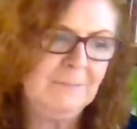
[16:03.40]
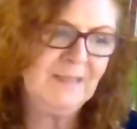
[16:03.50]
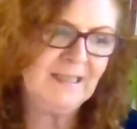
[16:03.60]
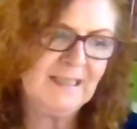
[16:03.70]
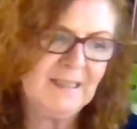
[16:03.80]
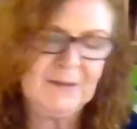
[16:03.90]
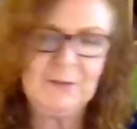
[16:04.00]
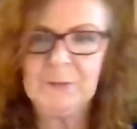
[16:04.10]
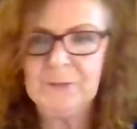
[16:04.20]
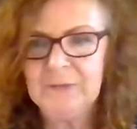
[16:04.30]
just to
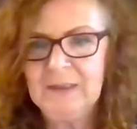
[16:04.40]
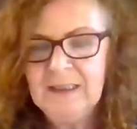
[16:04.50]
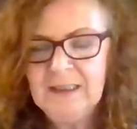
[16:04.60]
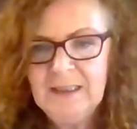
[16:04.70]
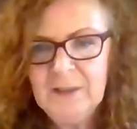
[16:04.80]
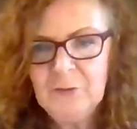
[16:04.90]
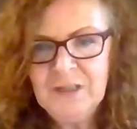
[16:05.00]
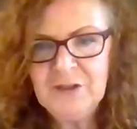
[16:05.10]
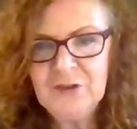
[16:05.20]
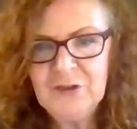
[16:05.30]
sort of
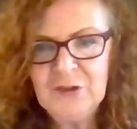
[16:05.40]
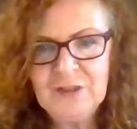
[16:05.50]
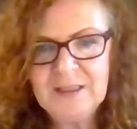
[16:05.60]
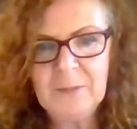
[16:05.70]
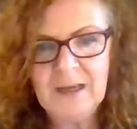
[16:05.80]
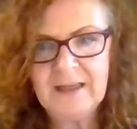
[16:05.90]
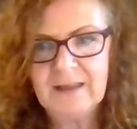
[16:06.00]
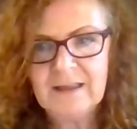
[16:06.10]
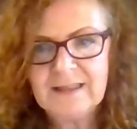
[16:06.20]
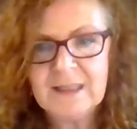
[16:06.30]
reintroduce
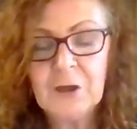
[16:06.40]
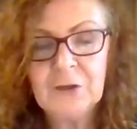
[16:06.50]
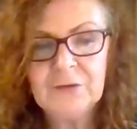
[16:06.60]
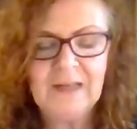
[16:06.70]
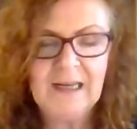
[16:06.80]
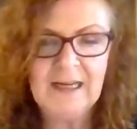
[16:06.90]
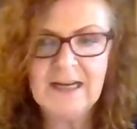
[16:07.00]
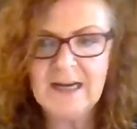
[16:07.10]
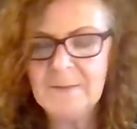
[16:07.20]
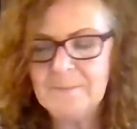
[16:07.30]
myself,
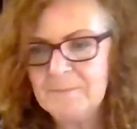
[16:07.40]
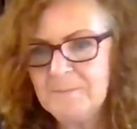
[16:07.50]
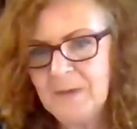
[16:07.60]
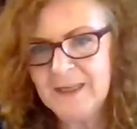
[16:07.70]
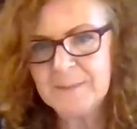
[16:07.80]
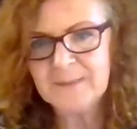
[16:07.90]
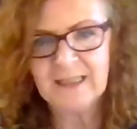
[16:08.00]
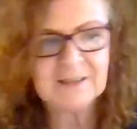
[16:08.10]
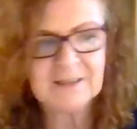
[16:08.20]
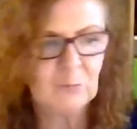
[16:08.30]
my name's
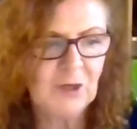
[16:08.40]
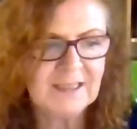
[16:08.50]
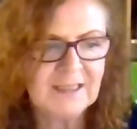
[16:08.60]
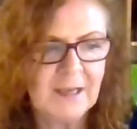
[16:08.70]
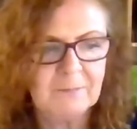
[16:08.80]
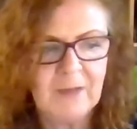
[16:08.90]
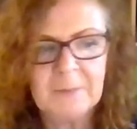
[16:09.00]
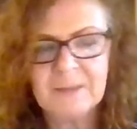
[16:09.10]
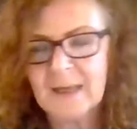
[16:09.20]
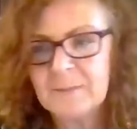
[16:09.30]
Alison Watts. I'm
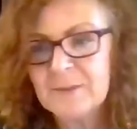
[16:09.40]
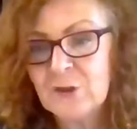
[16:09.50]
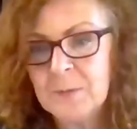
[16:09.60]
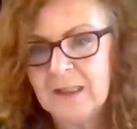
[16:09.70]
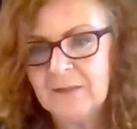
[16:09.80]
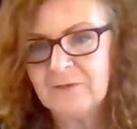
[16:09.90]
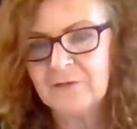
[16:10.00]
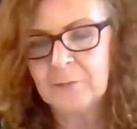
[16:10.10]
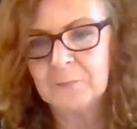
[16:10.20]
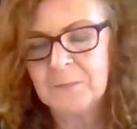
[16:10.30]
zooming in
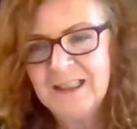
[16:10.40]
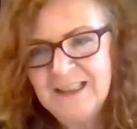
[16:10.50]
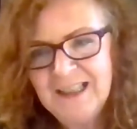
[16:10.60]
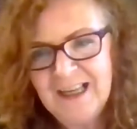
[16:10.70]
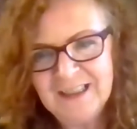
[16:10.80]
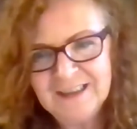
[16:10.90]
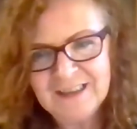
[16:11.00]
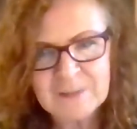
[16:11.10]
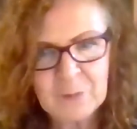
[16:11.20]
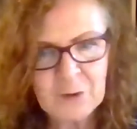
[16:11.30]
from
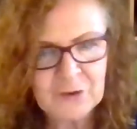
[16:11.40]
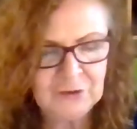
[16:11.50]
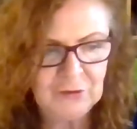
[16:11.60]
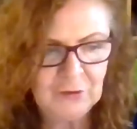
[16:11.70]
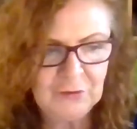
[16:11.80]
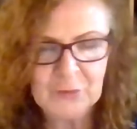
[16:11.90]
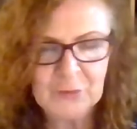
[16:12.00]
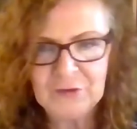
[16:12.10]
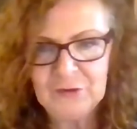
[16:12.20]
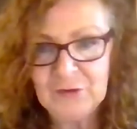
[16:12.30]
Lismore in
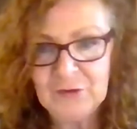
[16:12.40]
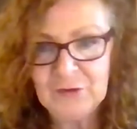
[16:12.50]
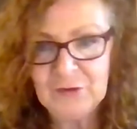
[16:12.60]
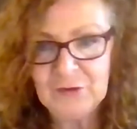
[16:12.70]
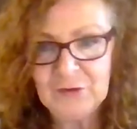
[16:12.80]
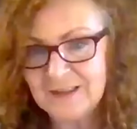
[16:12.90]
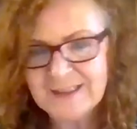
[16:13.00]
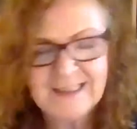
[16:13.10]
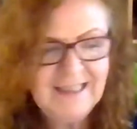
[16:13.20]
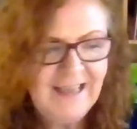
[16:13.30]
northern New South Wales,
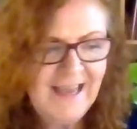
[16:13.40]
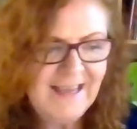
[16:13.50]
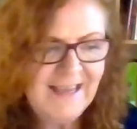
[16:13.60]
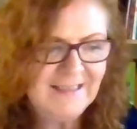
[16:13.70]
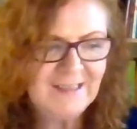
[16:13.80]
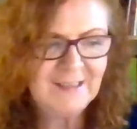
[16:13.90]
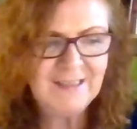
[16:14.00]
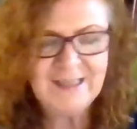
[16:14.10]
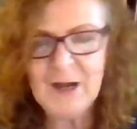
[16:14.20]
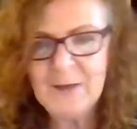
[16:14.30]
and
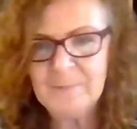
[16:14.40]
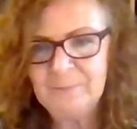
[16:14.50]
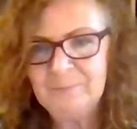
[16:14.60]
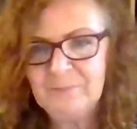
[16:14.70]
I'm